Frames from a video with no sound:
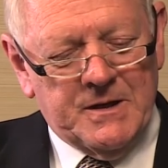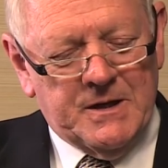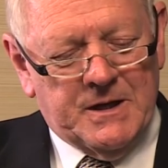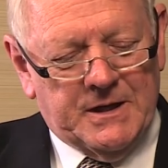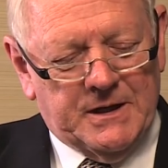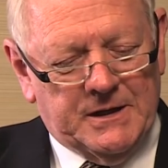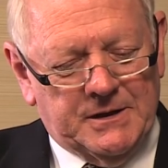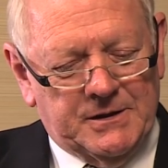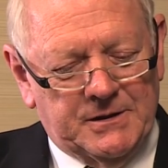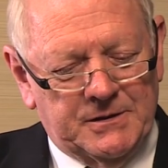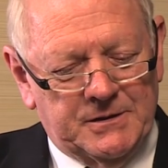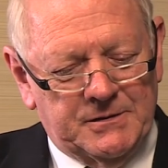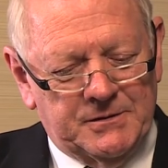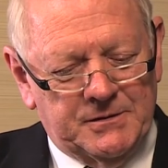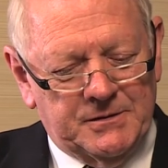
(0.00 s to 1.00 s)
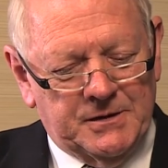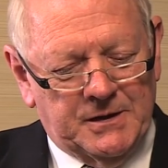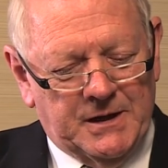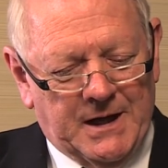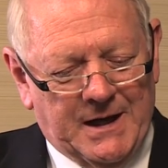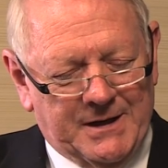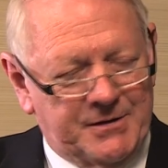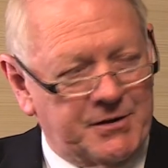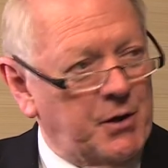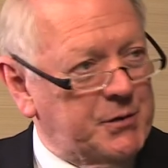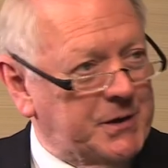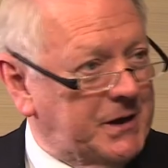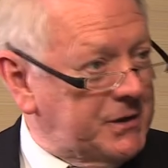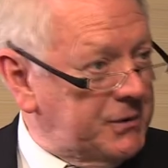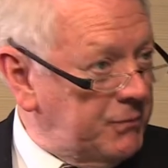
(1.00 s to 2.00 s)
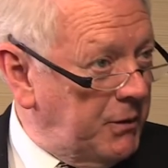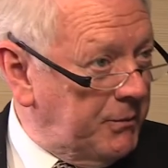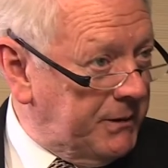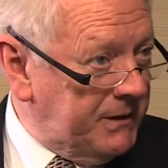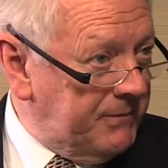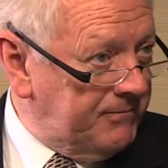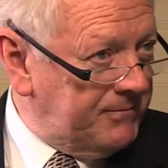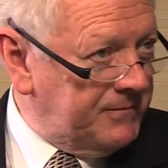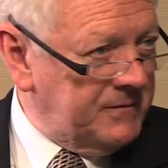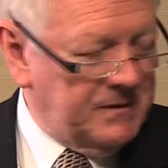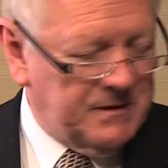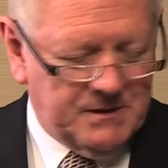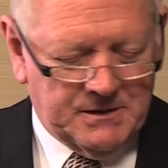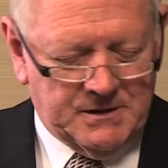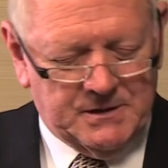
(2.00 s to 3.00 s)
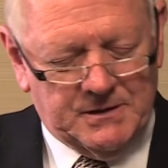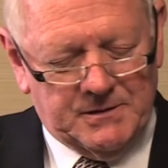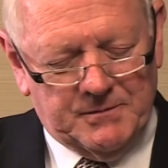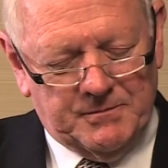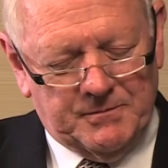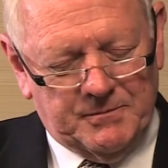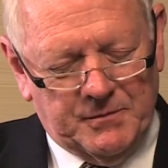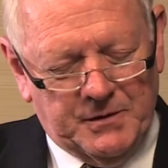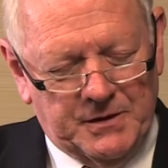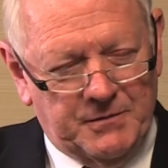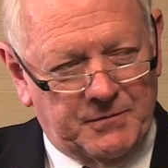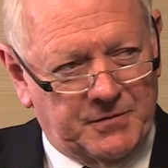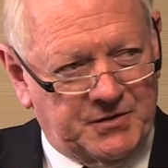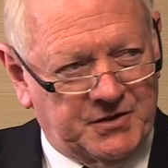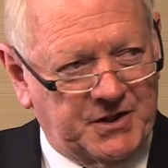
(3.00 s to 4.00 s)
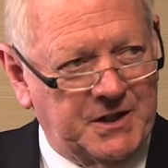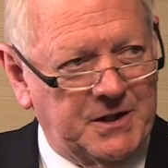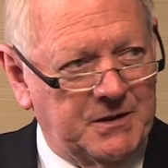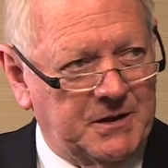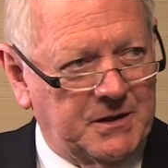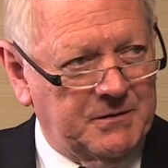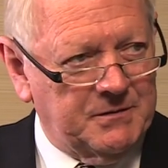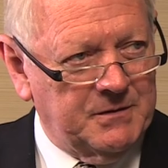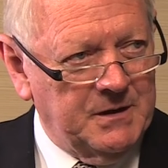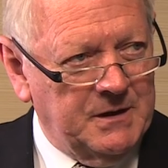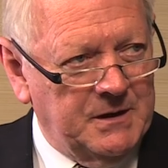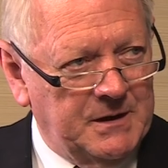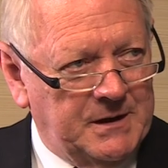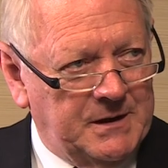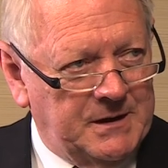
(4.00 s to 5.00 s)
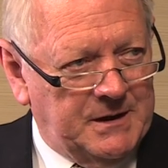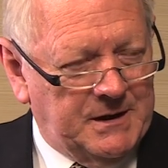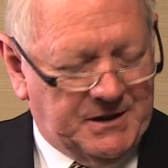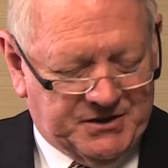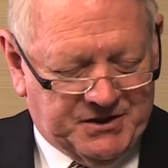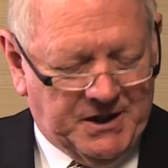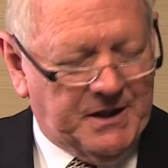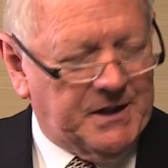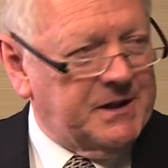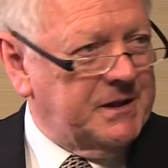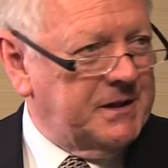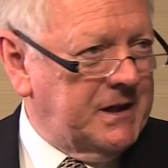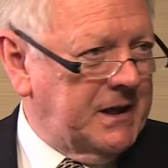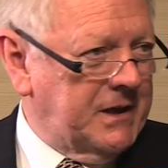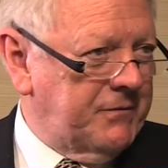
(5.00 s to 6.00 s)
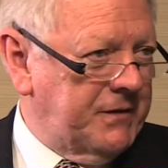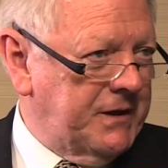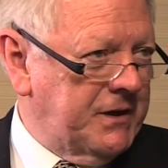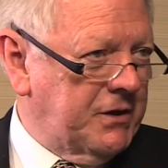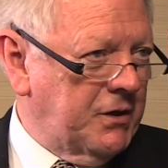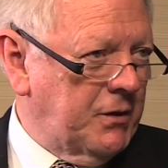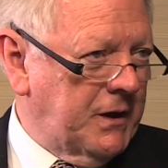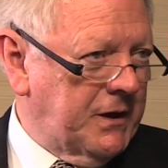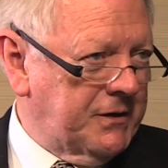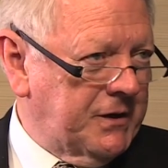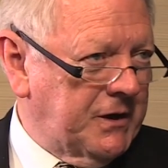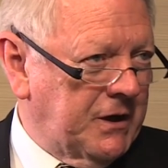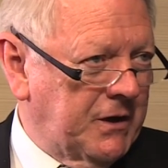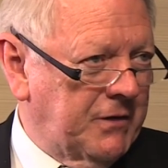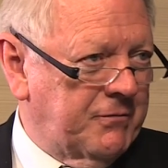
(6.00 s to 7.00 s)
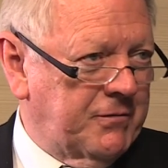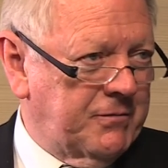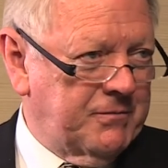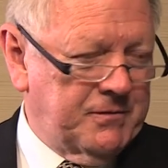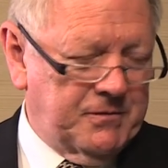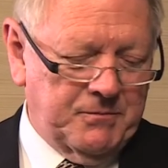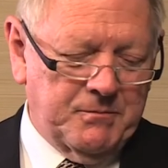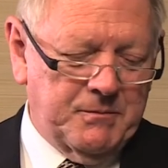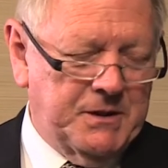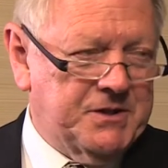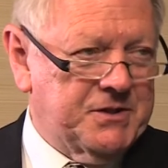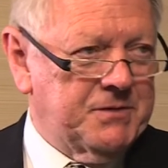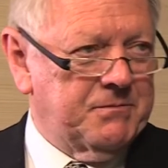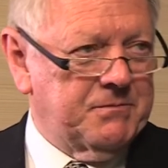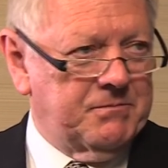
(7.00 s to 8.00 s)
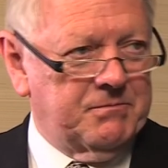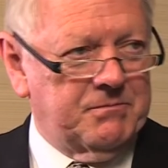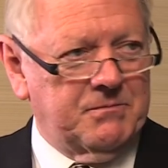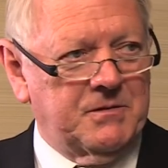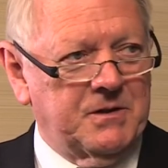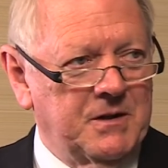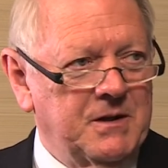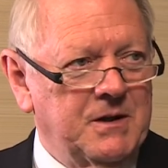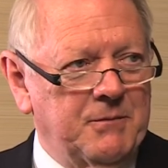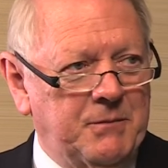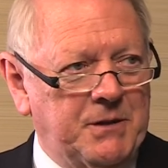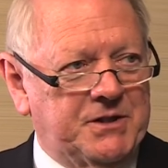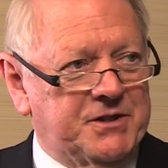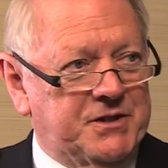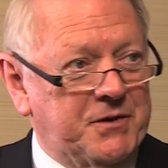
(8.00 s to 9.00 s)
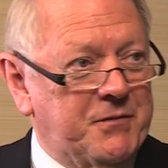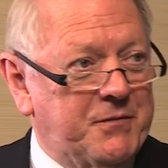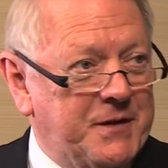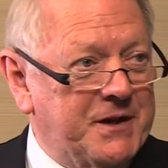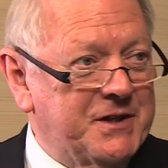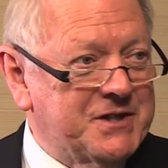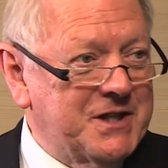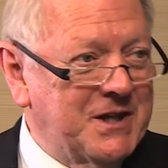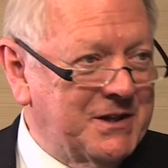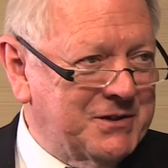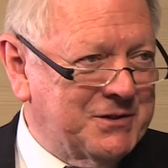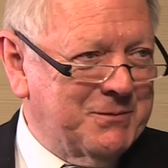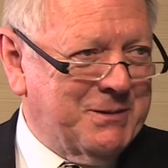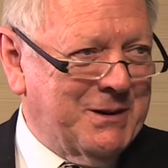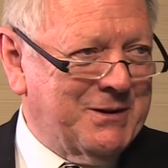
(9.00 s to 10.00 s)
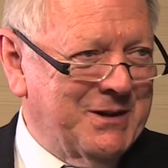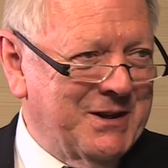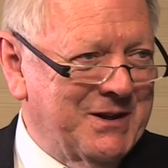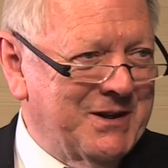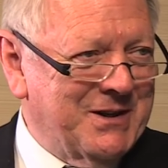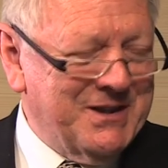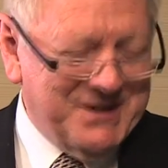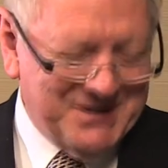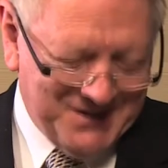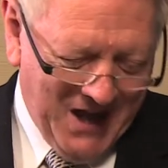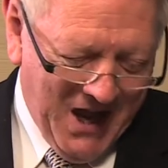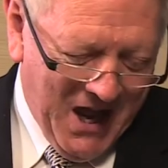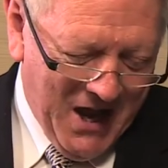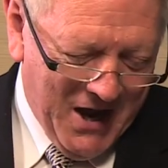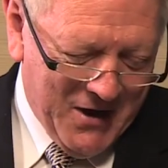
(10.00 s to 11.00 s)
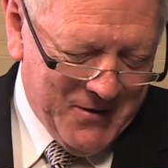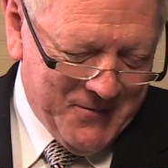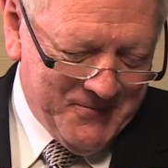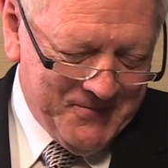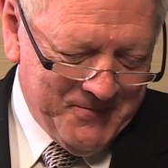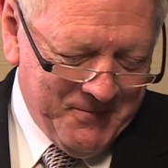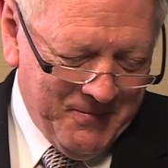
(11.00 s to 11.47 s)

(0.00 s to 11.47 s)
Uh, and no doubt it will be. Um, we've seen SDN and NFV go hand in glove, meet at, meet at infinity like two parallel lines. Um,